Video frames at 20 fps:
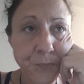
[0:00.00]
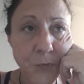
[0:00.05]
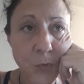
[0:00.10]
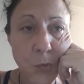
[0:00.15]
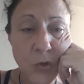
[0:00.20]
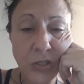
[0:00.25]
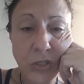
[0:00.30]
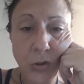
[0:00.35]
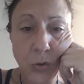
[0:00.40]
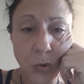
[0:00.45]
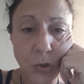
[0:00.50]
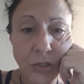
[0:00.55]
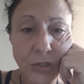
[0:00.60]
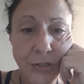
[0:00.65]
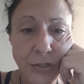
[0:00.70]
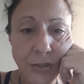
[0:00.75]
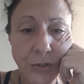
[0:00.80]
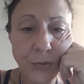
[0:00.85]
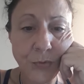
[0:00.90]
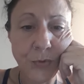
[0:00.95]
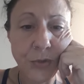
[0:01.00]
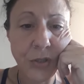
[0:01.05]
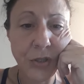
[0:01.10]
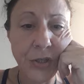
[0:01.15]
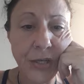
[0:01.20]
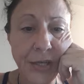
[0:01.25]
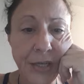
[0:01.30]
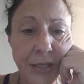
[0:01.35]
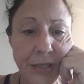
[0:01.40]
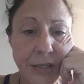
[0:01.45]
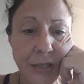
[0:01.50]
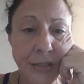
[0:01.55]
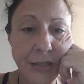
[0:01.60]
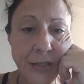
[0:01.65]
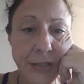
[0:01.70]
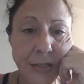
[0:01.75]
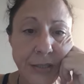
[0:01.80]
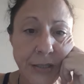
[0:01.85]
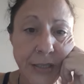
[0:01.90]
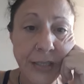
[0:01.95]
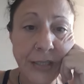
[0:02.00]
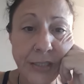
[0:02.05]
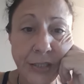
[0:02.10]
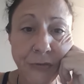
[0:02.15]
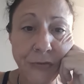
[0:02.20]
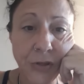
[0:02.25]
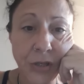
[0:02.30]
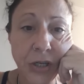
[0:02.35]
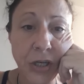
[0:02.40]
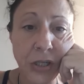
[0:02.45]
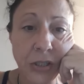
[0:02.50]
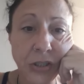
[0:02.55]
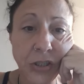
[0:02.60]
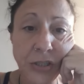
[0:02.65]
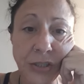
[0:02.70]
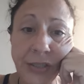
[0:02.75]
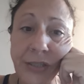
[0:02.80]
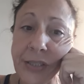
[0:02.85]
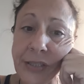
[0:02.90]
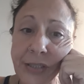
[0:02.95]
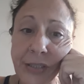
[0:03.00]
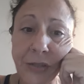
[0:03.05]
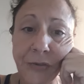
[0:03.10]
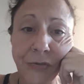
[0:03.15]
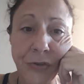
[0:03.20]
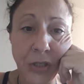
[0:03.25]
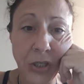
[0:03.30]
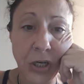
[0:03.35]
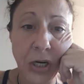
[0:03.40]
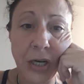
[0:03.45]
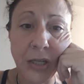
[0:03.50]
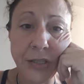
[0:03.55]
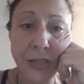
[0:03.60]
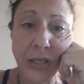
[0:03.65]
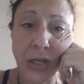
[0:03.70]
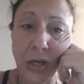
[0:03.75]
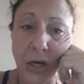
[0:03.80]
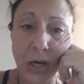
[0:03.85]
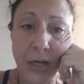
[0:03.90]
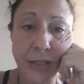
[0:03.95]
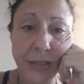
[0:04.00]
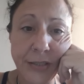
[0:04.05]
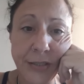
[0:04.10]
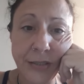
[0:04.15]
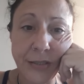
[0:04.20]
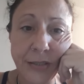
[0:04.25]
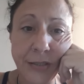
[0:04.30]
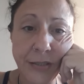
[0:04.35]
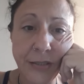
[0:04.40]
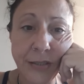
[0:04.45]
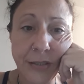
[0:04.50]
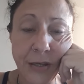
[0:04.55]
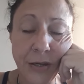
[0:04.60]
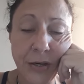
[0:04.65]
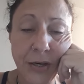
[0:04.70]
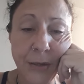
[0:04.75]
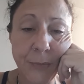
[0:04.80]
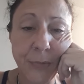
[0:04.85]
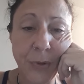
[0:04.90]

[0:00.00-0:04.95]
With Source, all right? Because in different cultures, there's different gods and goddesses, all right?